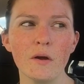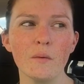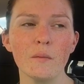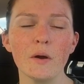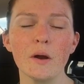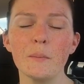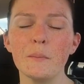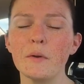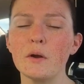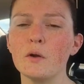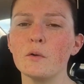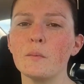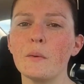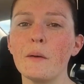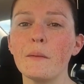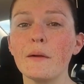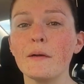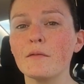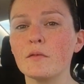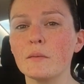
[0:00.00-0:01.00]
I work, but it'll
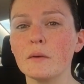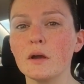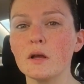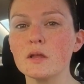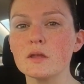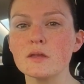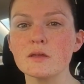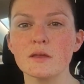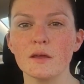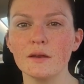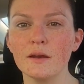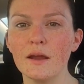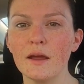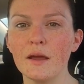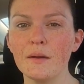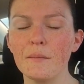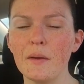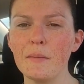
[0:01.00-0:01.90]
probably have to be on Sunday.